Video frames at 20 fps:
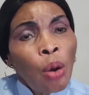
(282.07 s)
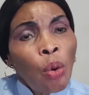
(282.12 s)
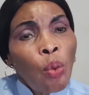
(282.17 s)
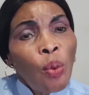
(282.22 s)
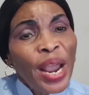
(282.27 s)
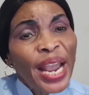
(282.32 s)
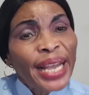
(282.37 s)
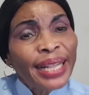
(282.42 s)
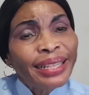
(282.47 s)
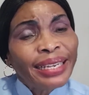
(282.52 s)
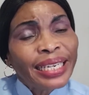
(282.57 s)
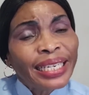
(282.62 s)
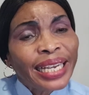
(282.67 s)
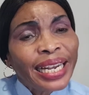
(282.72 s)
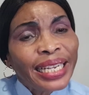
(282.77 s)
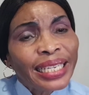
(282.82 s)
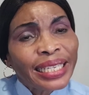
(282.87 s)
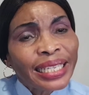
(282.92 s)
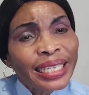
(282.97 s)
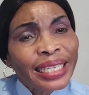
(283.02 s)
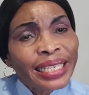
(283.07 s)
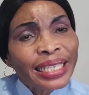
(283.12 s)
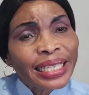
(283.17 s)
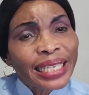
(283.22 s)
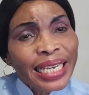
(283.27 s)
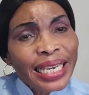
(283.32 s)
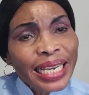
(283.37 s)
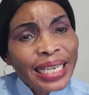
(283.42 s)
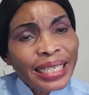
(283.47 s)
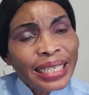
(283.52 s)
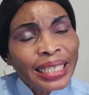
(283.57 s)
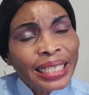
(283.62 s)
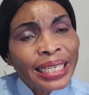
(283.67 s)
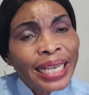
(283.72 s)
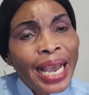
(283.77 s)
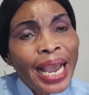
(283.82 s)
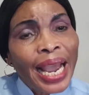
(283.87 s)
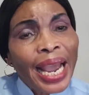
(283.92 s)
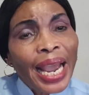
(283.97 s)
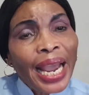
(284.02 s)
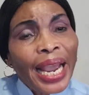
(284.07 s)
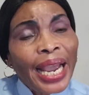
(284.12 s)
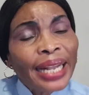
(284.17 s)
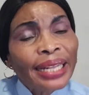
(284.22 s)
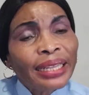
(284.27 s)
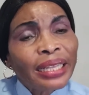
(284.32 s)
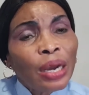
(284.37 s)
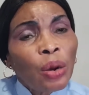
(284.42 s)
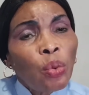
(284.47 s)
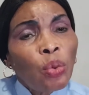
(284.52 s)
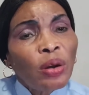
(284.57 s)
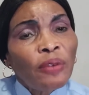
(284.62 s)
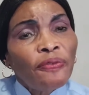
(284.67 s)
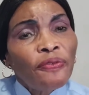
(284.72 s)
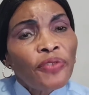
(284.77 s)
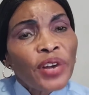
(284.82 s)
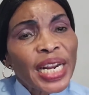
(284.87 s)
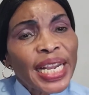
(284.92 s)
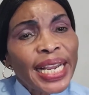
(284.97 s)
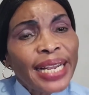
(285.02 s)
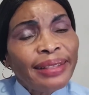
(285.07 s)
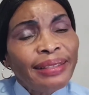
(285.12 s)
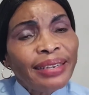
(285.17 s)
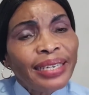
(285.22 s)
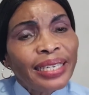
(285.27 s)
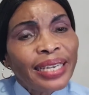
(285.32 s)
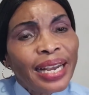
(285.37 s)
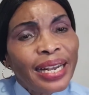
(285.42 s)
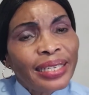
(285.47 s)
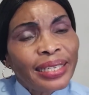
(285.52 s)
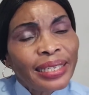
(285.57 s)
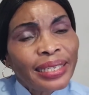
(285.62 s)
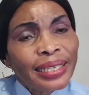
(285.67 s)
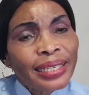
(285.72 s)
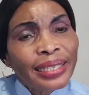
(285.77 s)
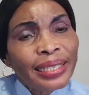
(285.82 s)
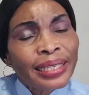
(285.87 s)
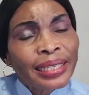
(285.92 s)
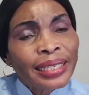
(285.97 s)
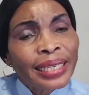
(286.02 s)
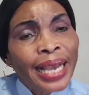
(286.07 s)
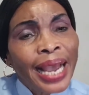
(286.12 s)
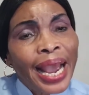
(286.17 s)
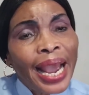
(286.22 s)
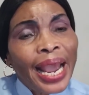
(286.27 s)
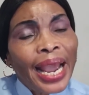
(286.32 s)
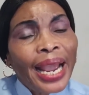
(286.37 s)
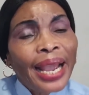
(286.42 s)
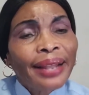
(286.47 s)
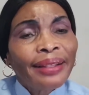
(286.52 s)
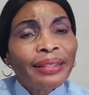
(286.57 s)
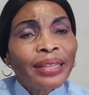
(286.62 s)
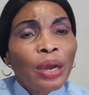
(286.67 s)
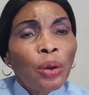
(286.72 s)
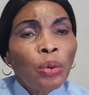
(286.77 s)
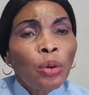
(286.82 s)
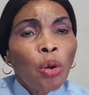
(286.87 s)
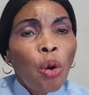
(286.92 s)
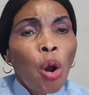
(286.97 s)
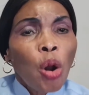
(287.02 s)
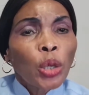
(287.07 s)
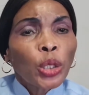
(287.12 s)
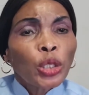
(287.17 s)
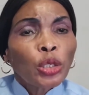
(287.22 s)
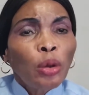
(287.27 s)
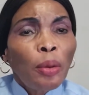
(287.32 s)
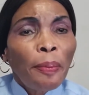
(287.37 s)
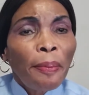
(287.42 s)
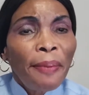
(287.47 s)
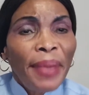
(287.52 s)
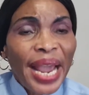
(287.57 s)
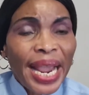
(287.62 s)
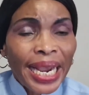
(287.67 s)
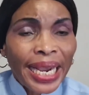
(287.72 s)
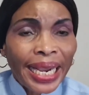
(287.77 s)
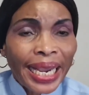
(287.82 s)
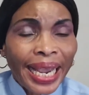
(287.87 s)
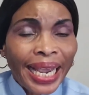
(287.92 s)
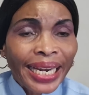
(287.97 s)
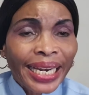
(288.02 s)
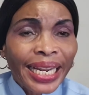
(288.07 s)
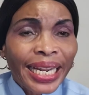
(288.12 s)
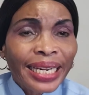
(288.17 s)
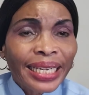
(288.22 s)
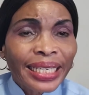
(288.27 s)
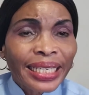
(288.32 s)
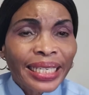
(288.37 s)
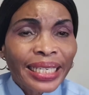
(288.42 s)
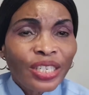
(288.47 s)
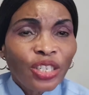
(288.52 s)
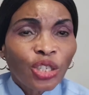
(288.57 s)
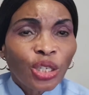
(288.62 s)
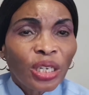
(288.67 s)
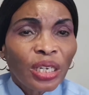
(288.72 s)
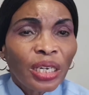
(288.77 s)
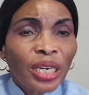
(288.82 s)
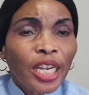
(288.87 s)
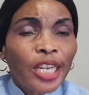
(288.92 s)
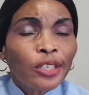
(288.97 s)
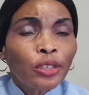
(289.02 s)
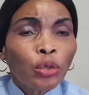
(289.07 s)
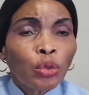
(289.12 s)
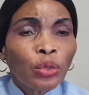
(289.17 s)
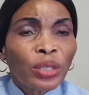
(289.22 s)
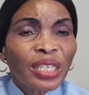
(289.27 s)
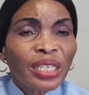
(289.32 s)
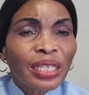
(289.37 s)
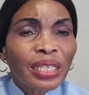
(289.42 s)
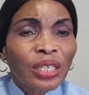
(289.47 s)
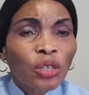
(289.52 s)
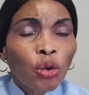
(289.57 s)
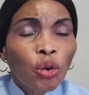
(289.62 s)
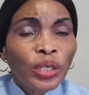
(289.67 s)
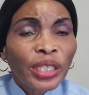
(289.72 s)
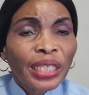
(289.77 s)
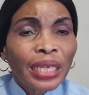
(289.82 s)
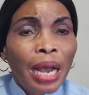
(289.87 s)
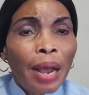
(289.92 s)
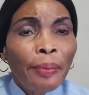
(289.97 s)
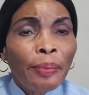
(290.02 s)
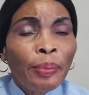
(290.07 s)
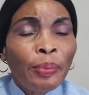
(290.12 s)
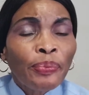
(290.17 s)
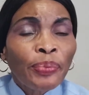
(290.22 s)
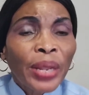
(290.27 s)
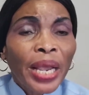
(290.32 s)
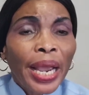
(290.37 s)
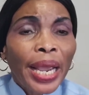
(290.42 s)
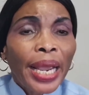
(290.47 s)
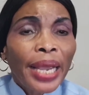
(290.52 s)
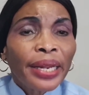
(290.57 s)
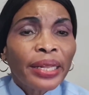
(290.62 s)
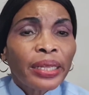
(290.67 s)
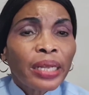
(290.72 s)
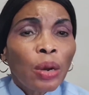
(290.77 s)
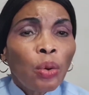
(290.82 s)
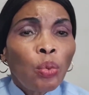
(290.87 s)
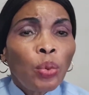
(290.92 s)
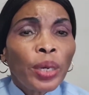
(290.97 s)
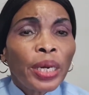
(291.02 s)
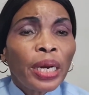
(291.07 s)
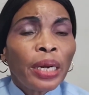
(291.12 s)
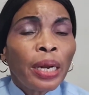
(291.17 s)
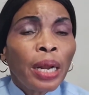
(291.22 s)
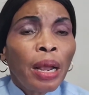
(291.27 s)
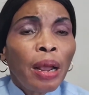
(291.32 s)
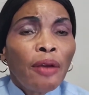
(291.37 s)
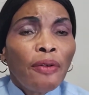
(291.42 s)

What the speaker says: where the testis is, and they will free the testis, and they will also make an incision into the scrotum, and they will